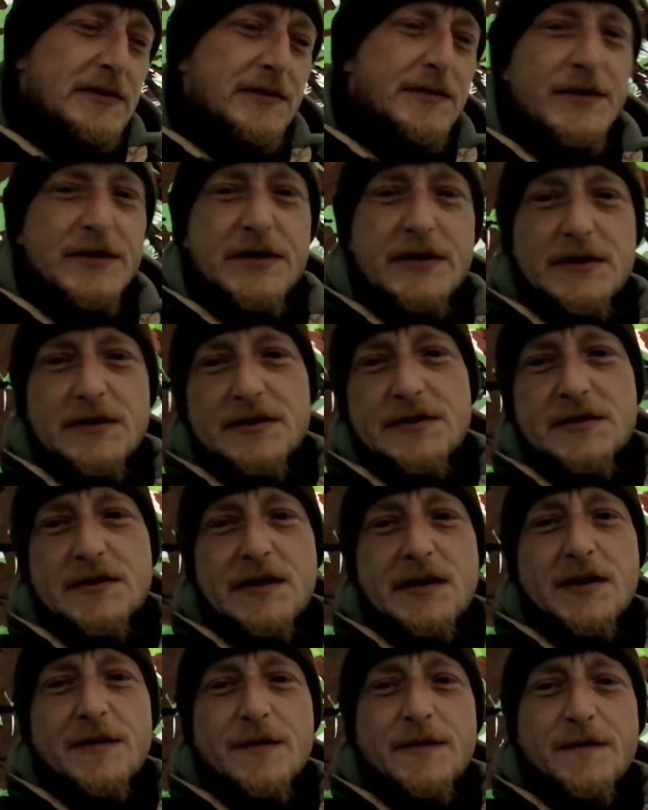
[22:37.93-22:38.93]
Because
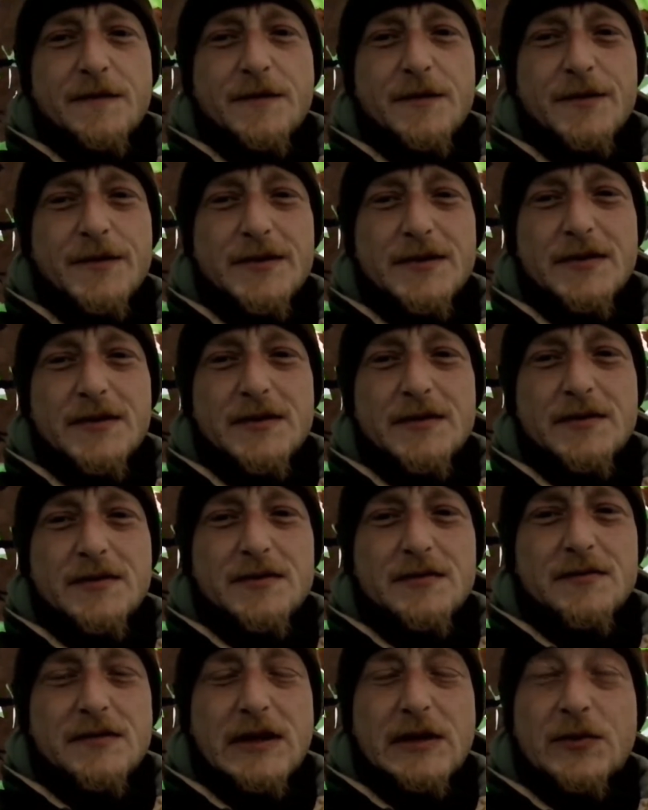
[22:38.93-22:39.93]
they come and ruined it,
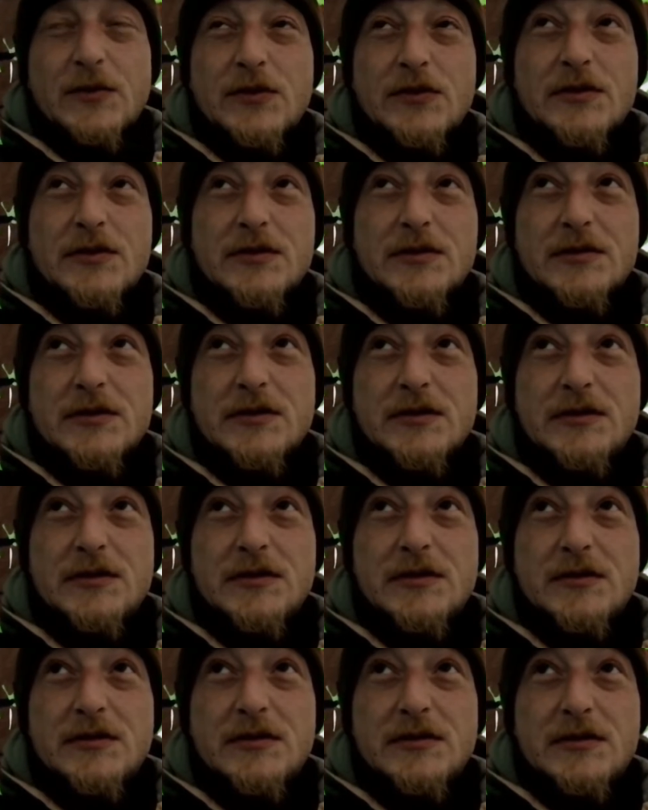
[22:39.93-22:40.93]
that woodland.
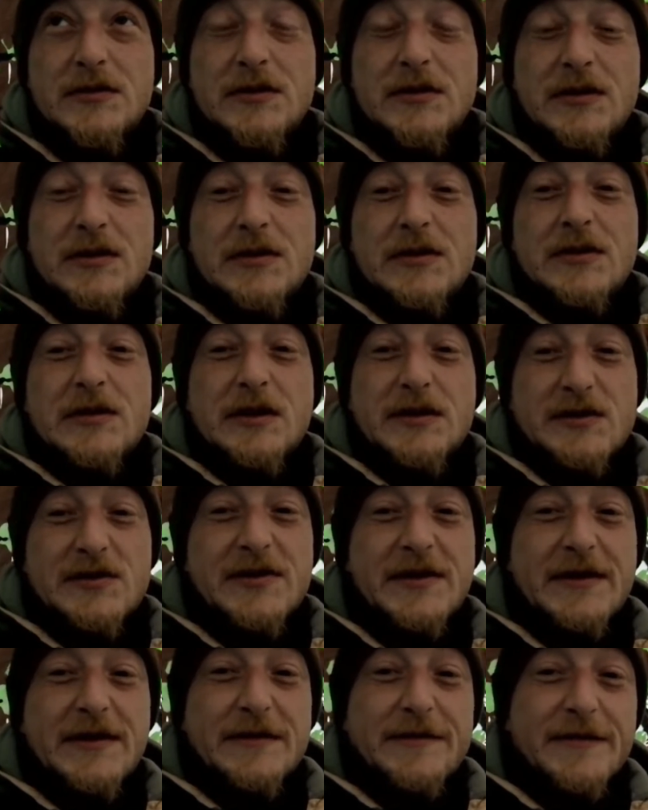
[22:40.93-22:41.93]
I'd
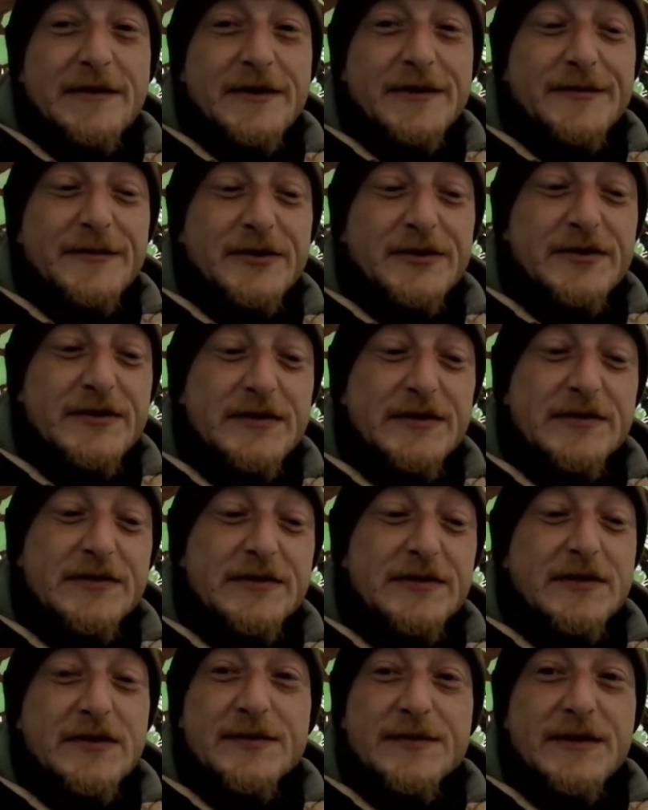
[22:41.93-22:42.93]
seen the farmer since
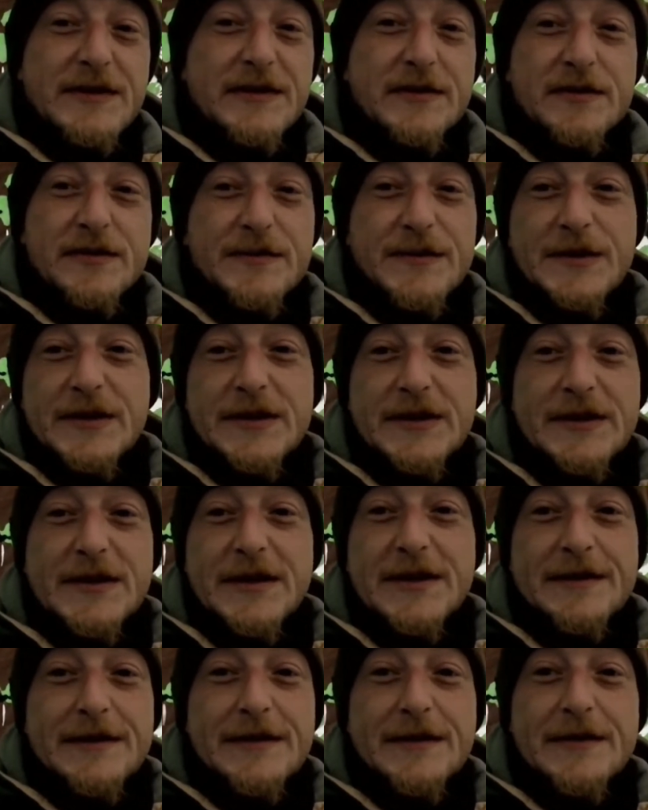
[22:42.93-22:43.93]
and I explained to him I ain't
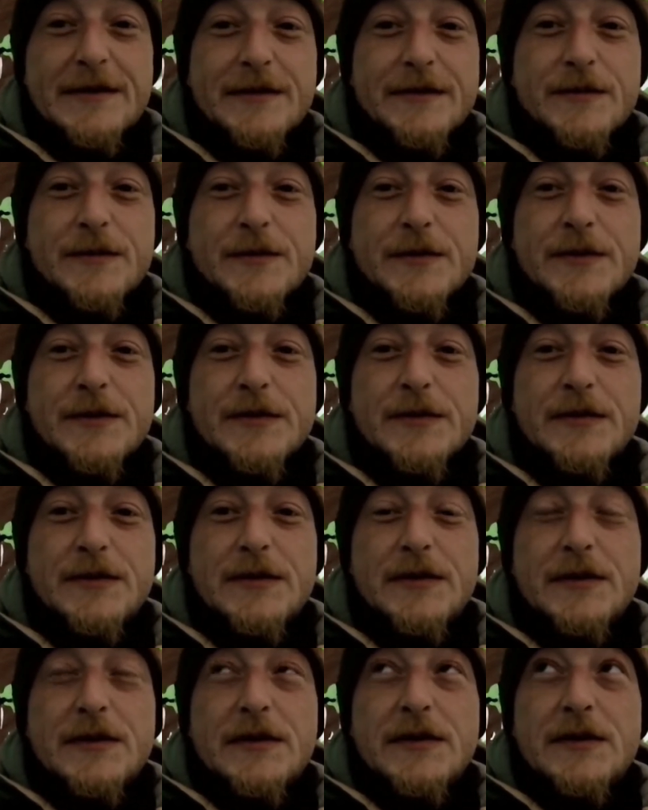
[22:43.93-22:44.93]
down there no more.
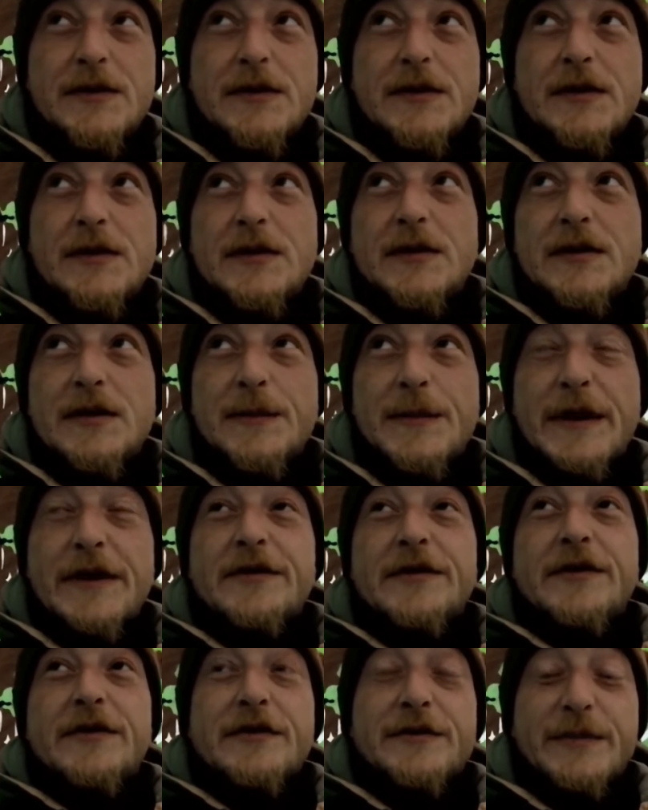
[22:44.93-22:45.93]

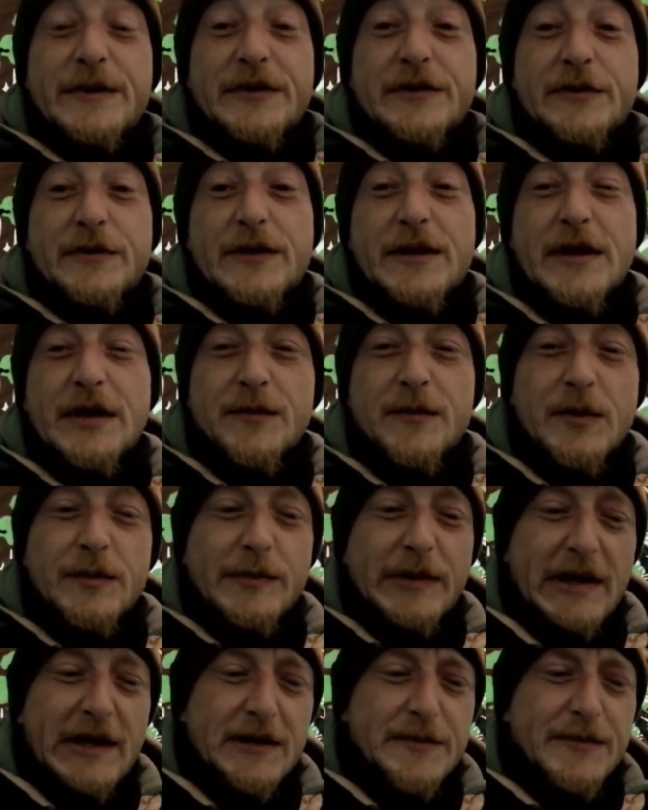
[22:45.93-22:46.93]
Basically just been doing it out of my
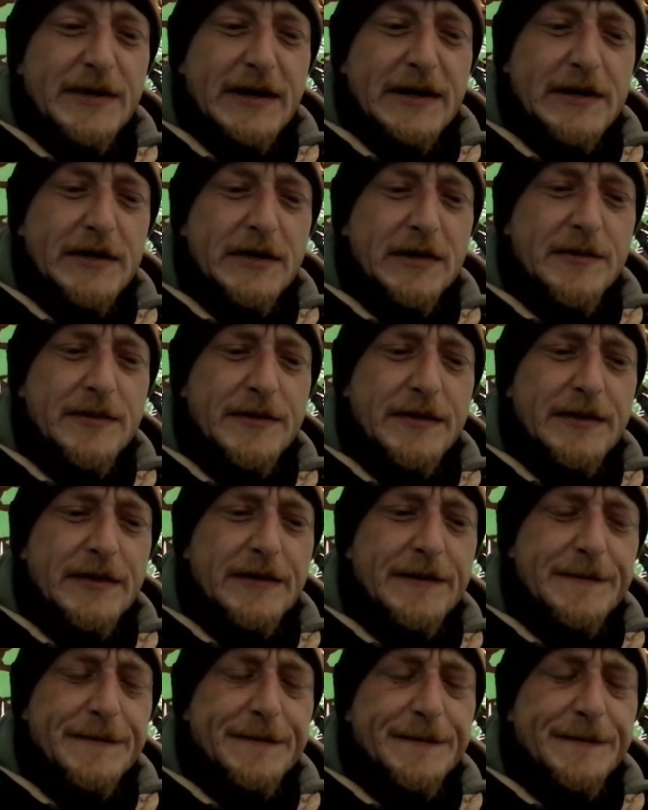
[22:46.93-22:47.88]
backpack up there.